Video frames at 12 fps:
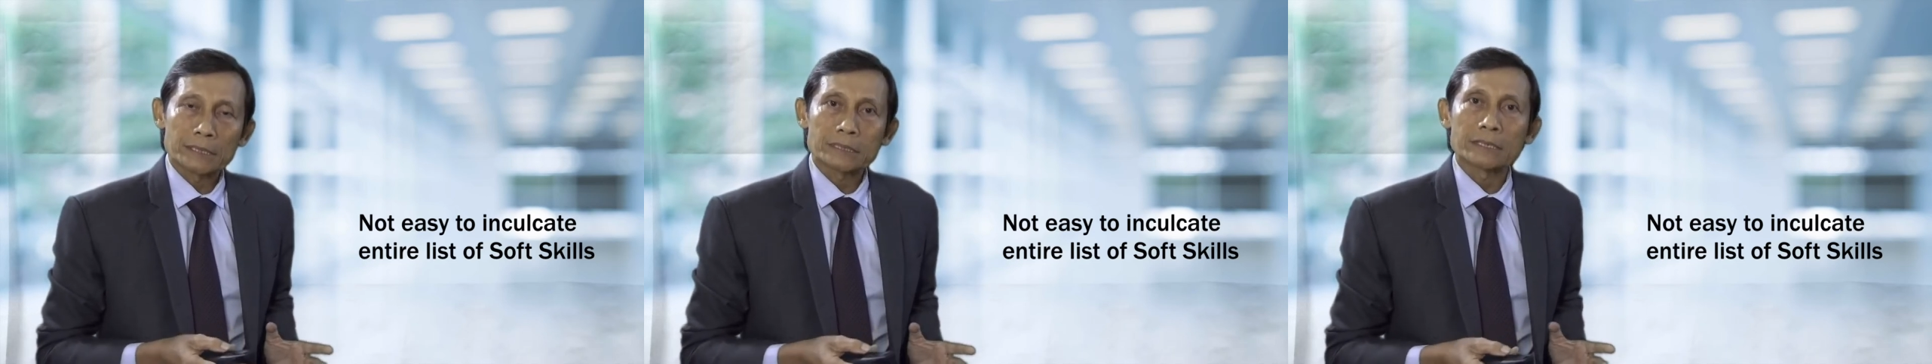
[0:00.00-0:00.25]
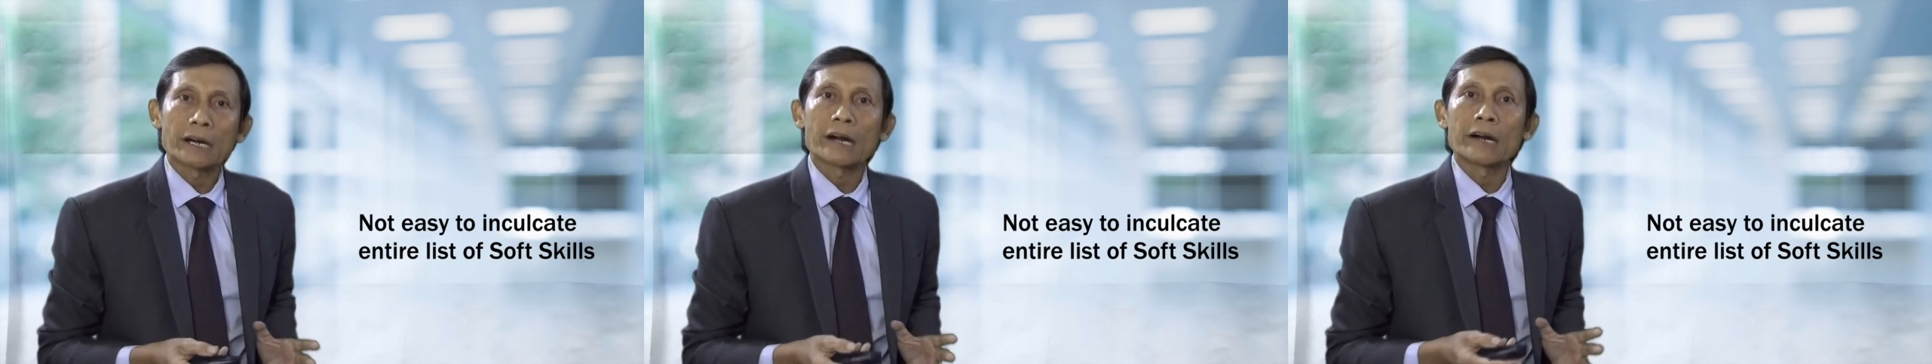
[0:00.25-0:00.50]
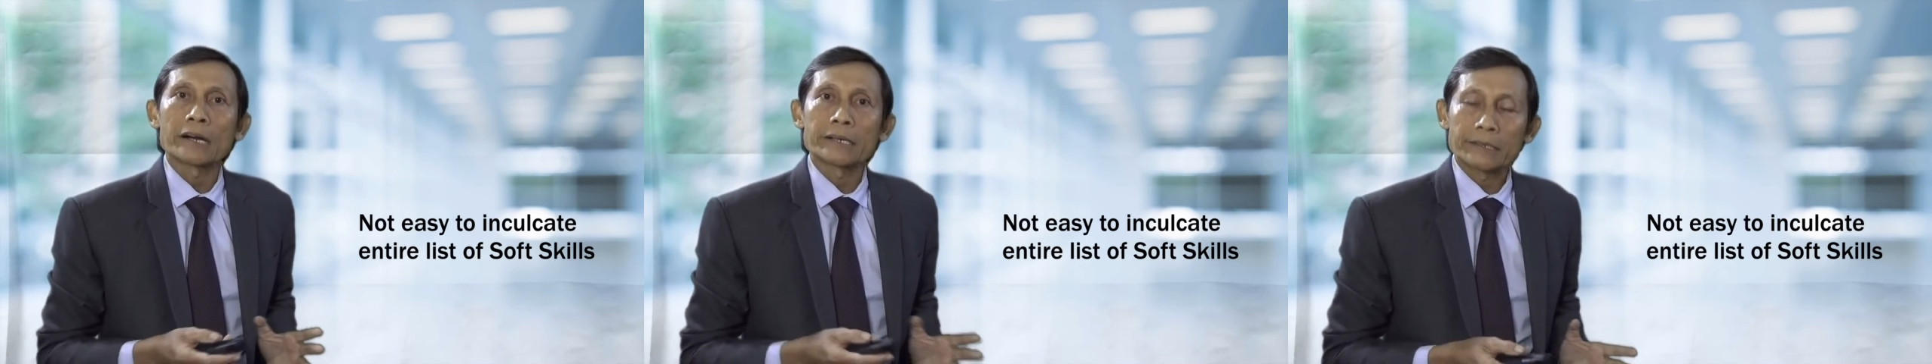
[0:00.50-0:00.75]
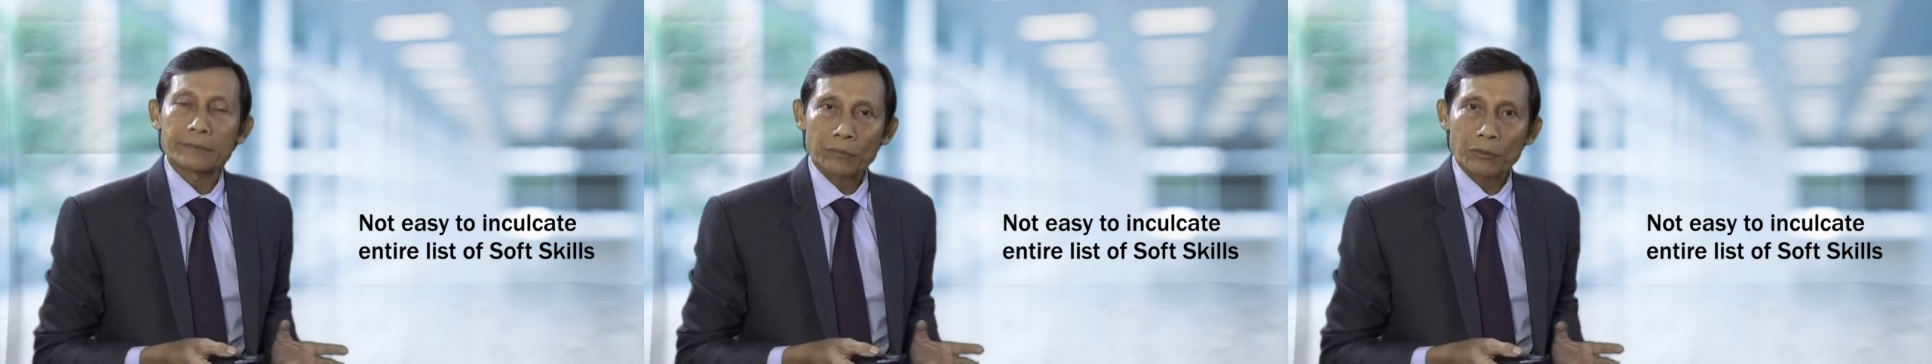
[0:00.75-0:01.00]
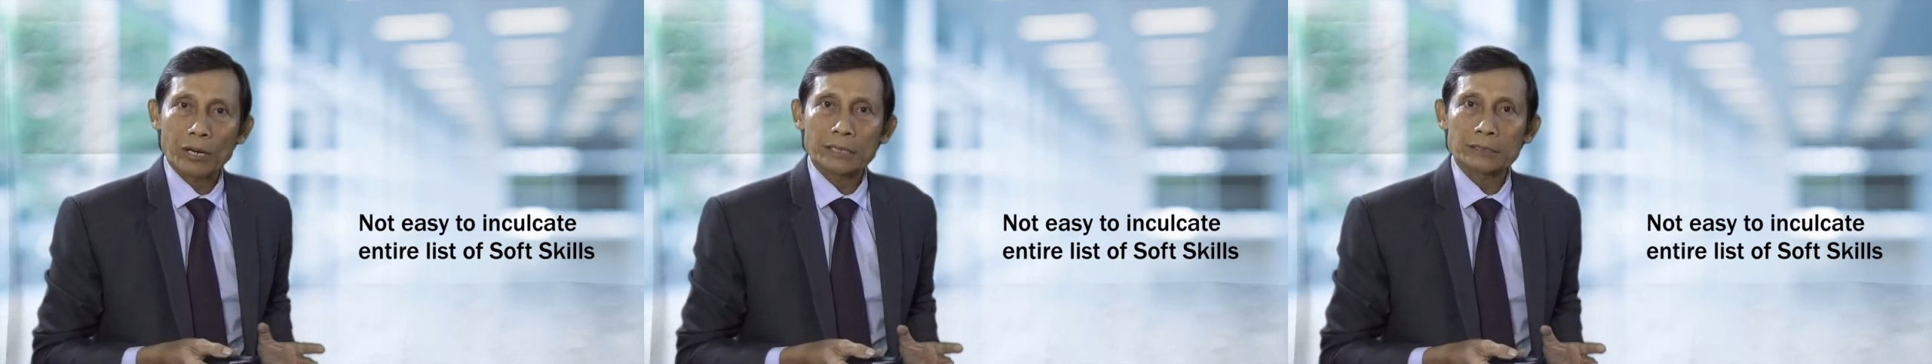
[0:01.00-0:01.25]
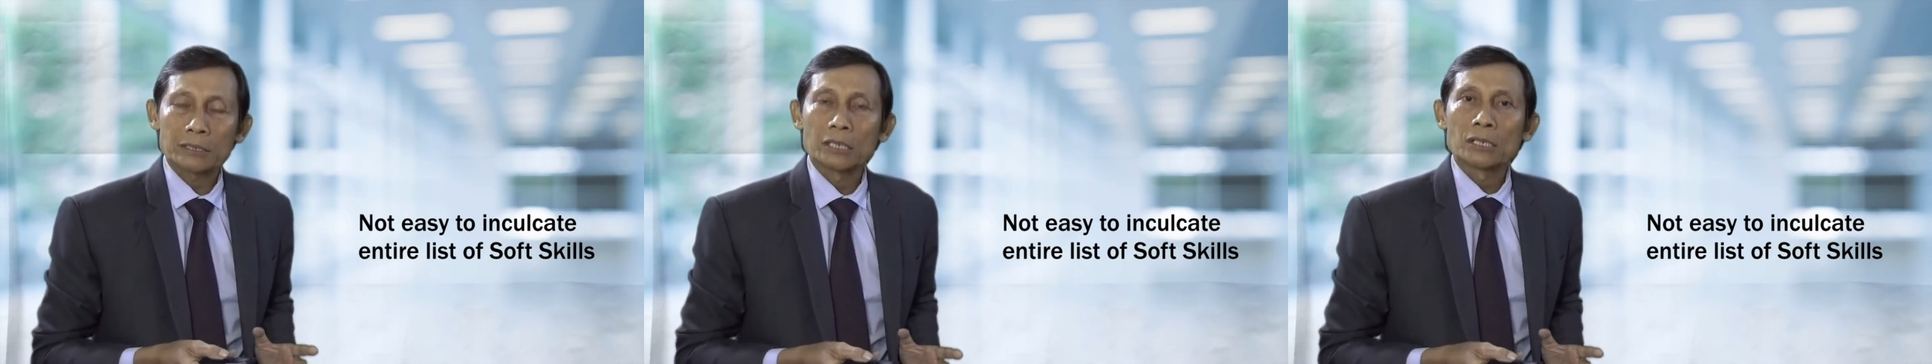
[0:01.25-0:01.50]
It's harder for
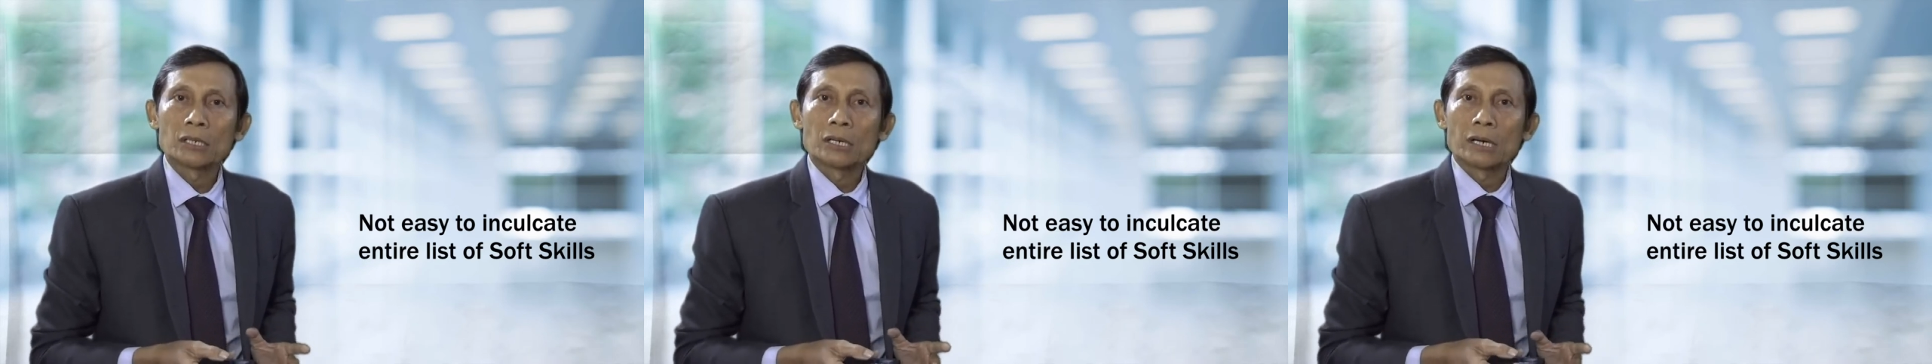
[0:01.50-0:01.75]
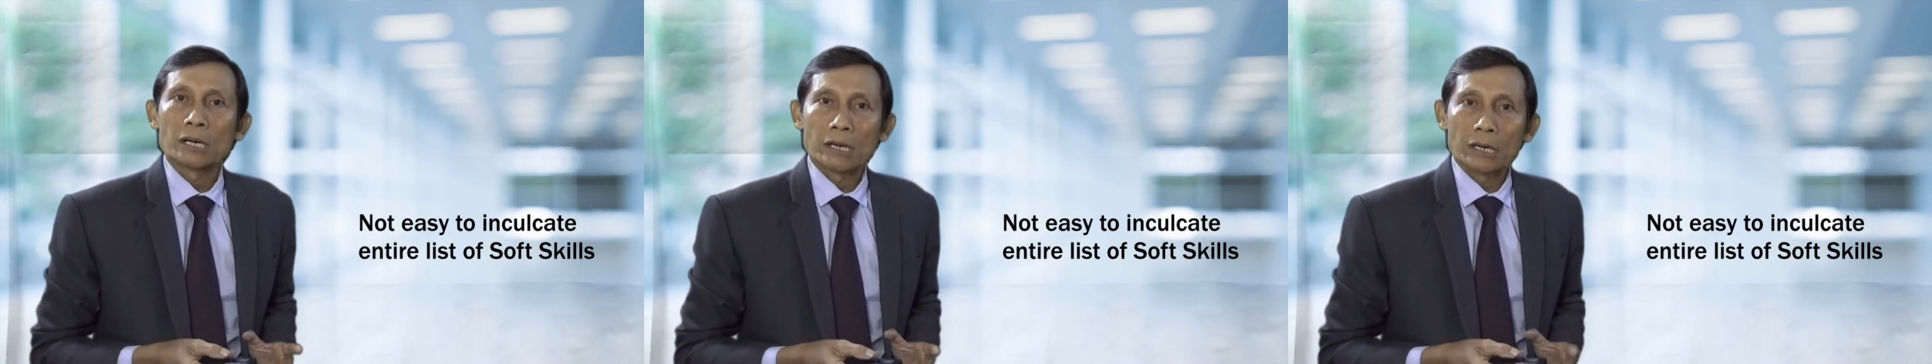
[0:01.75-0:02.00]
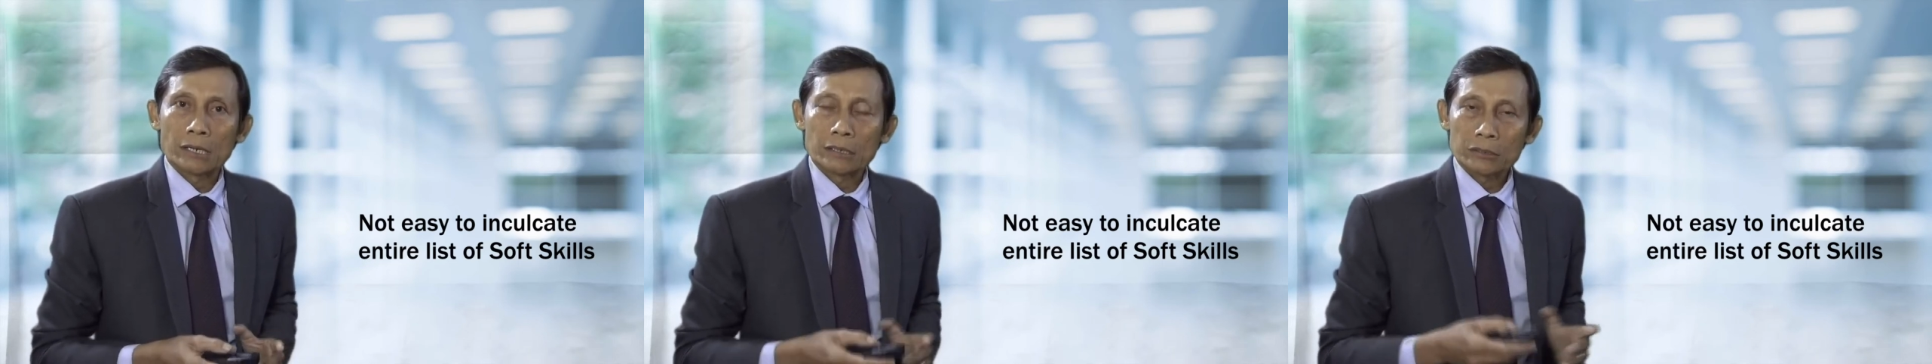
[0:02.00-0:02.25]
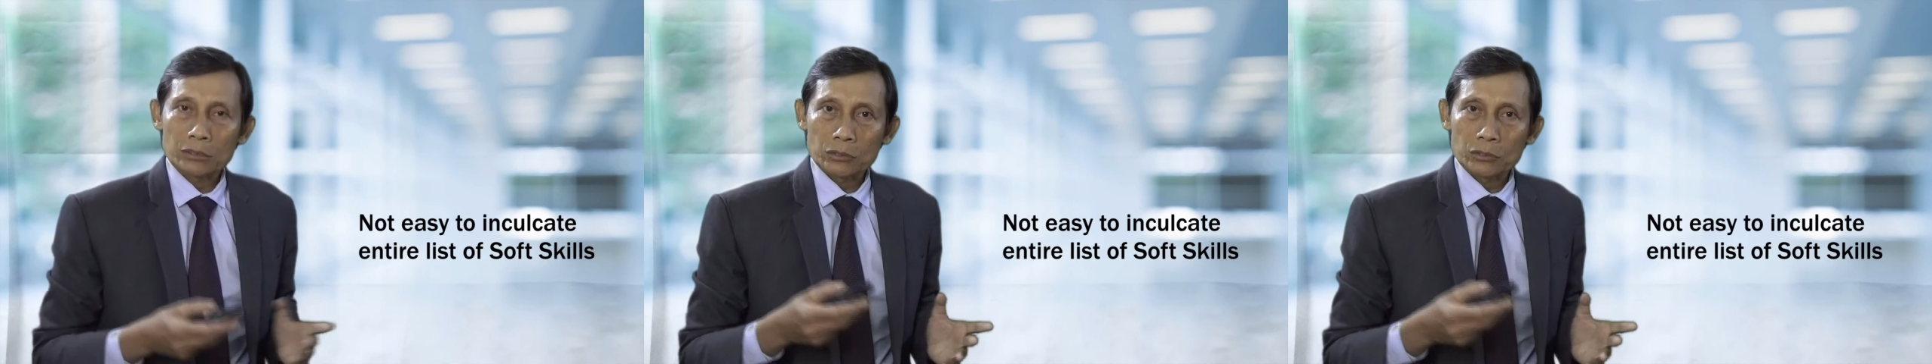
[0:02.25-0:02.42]
us uh,